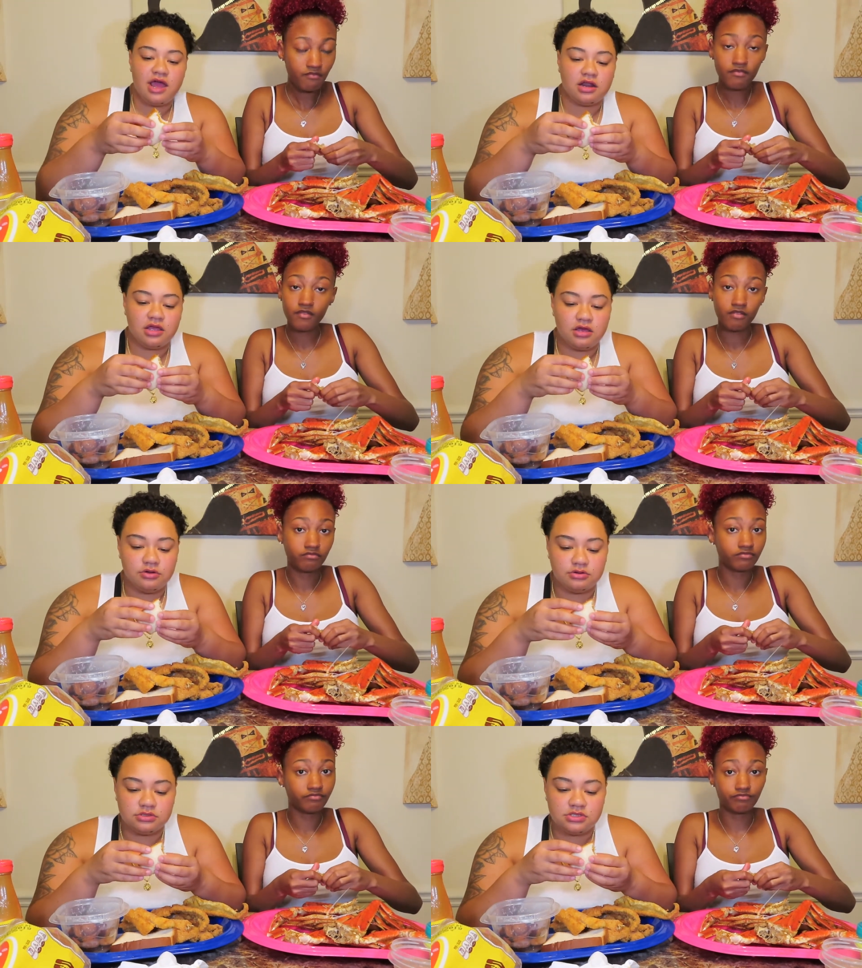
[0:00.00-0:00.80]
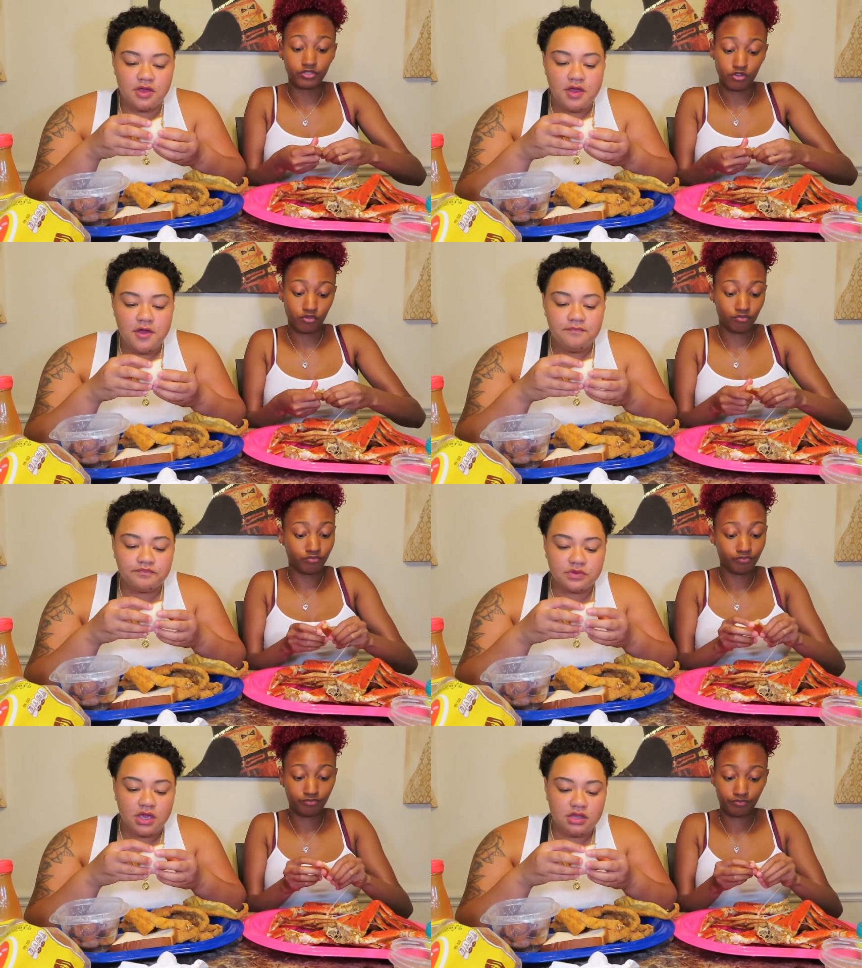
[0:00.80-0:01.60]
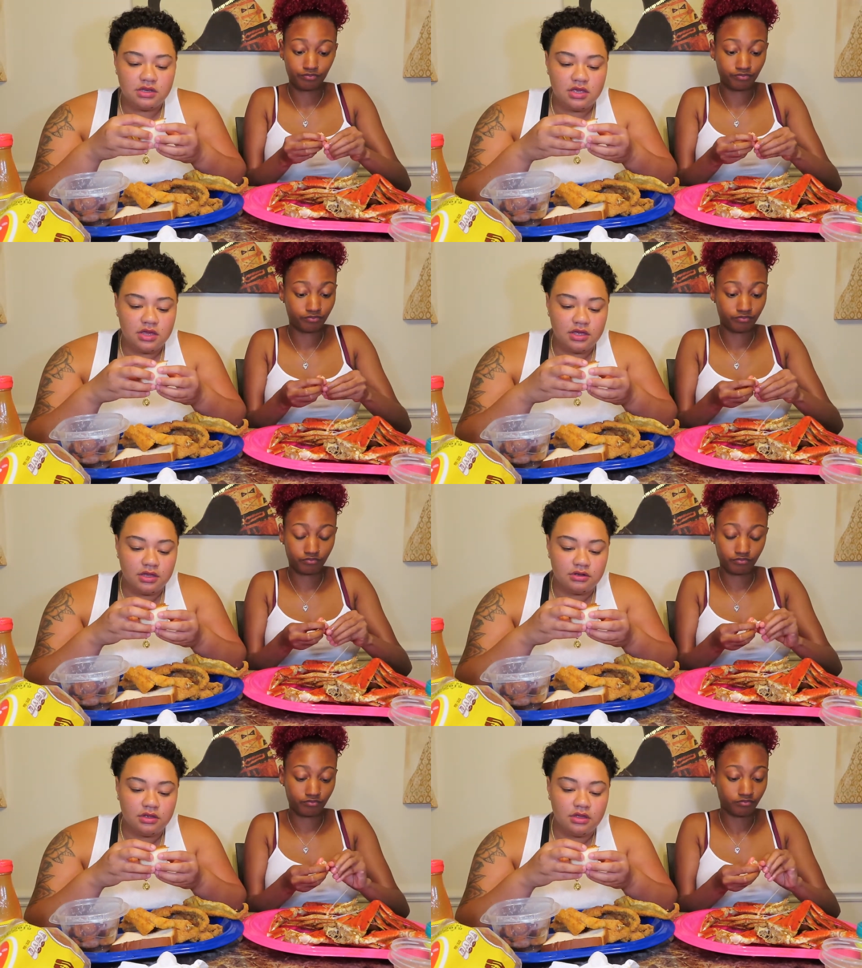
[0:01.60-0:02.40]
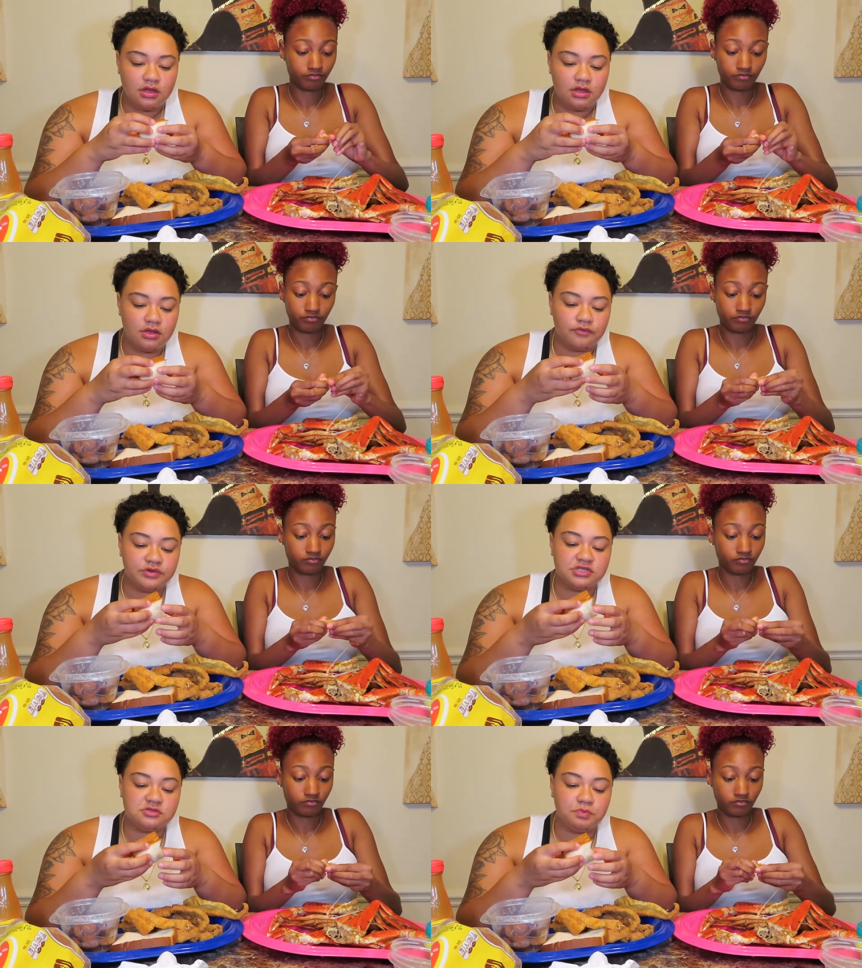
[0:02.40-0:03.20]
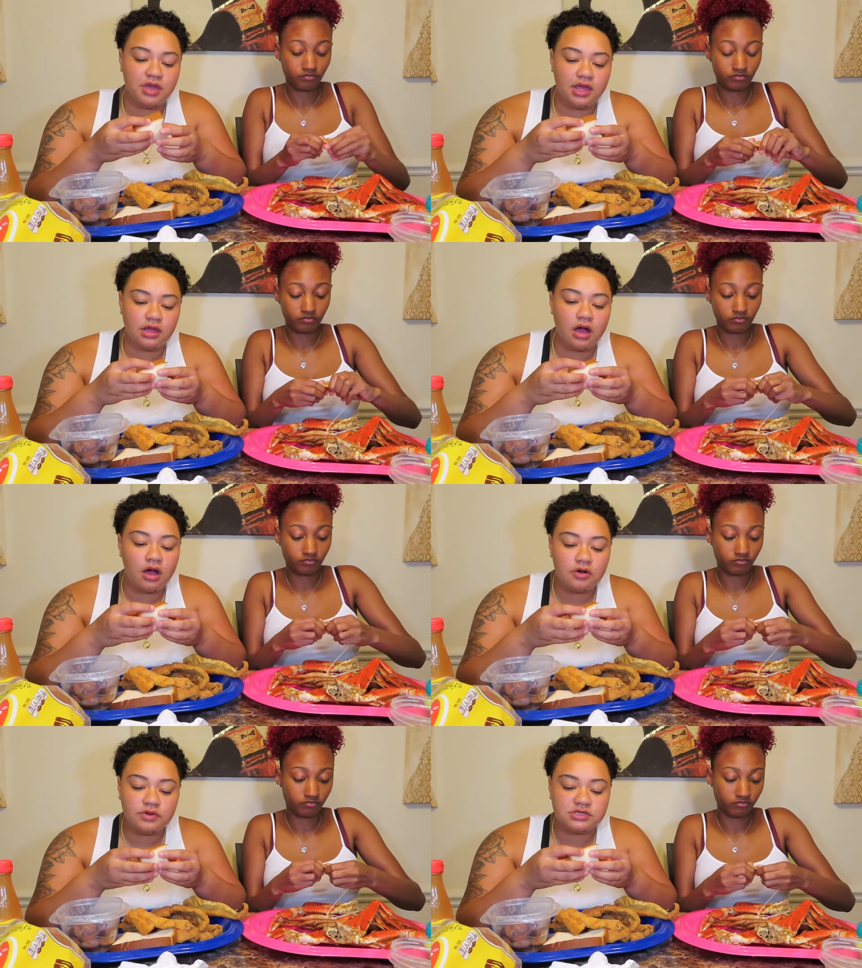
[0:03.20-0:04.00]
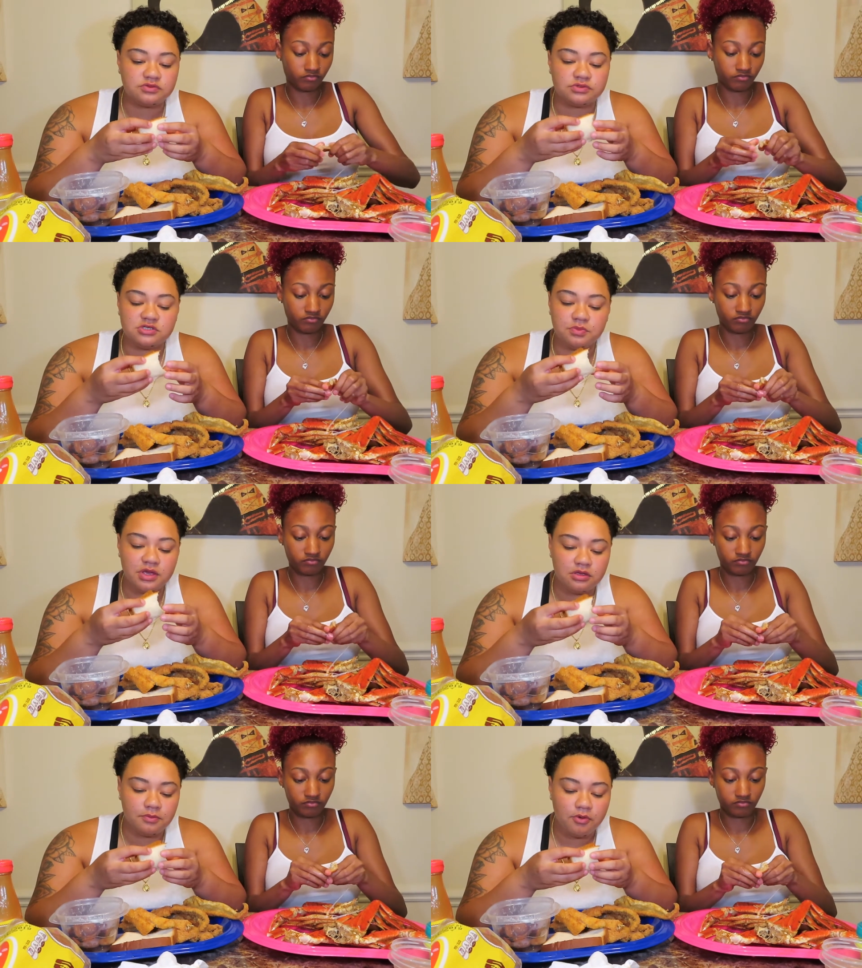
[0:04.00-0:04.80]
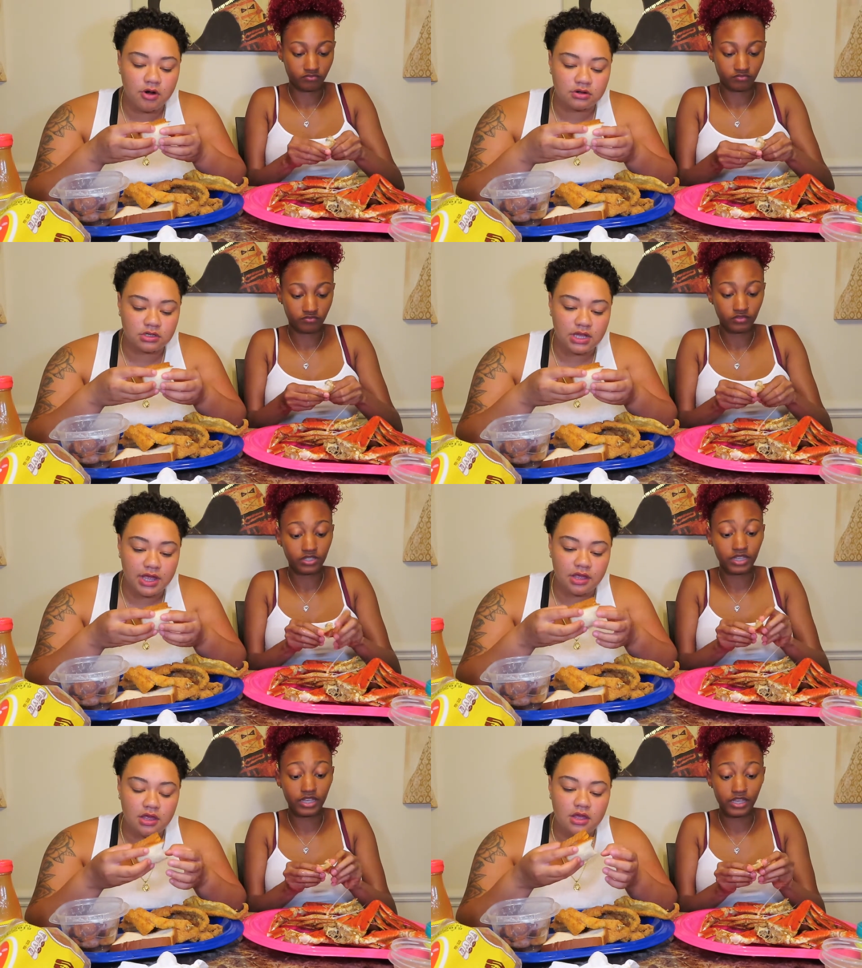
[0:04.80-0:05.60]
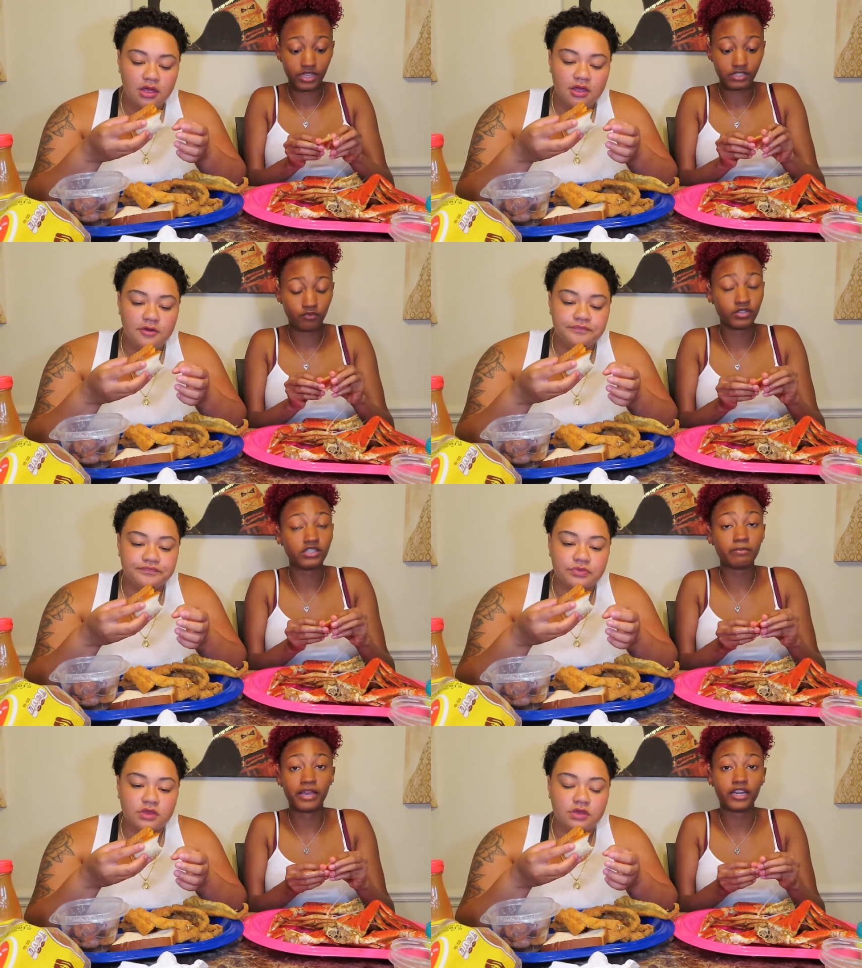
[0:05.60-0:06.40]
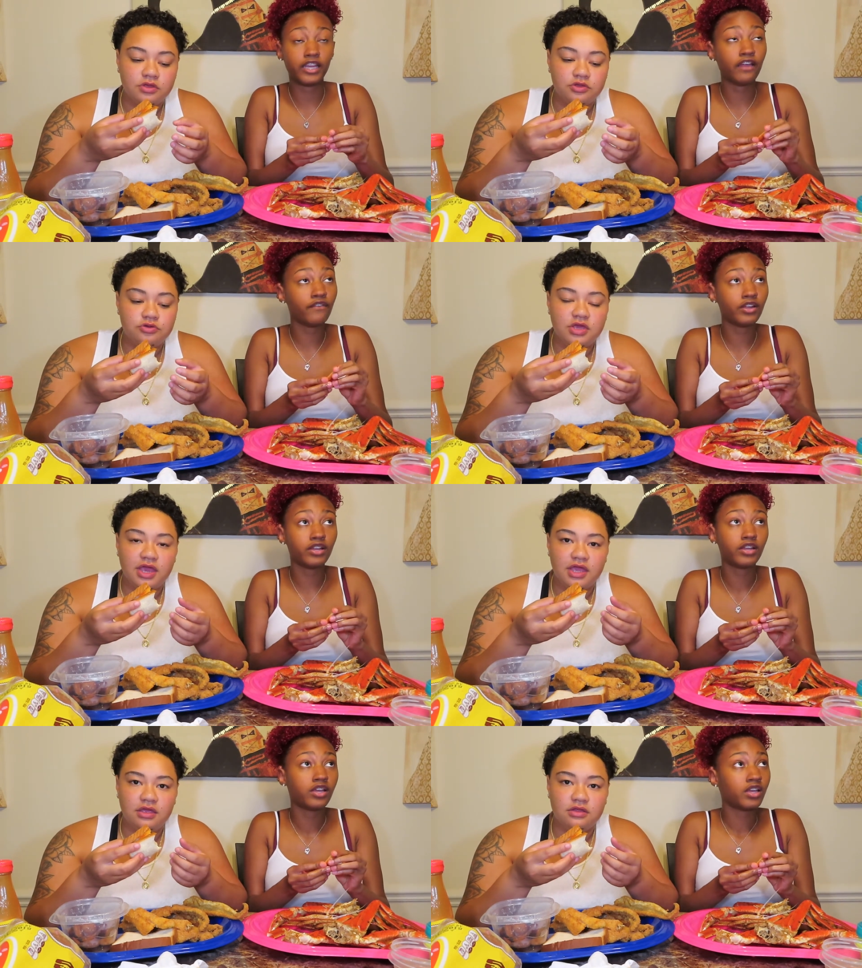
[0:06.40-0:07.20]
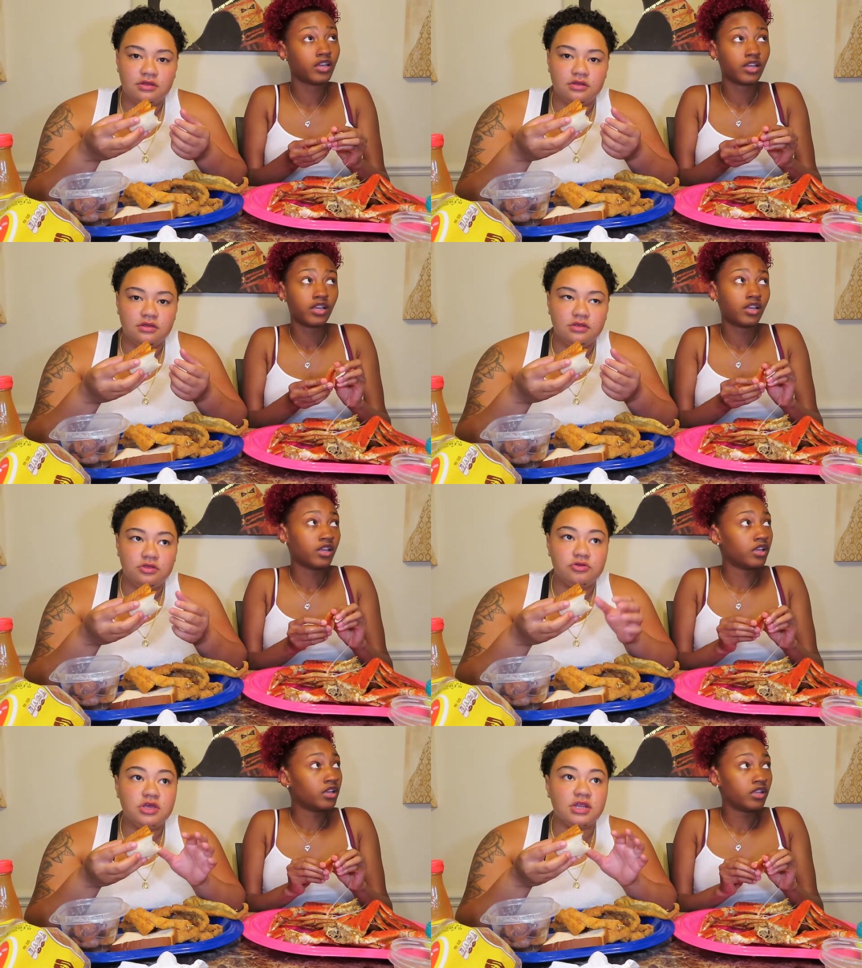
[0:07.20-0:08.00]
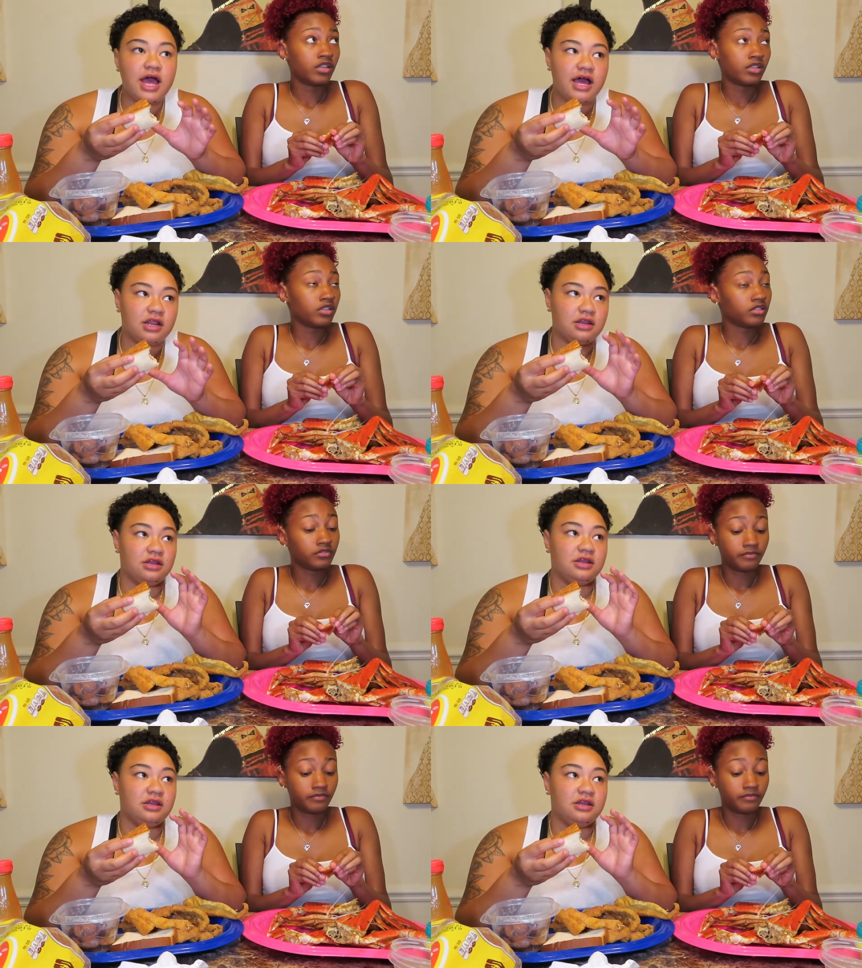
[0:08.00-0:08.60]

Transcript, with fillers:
Speaker 1: how that goes. No. And then respect. Always respect your partner. Like yes,
Speaker 2: respect. Never. You ain't.
Speaker 1: You cannot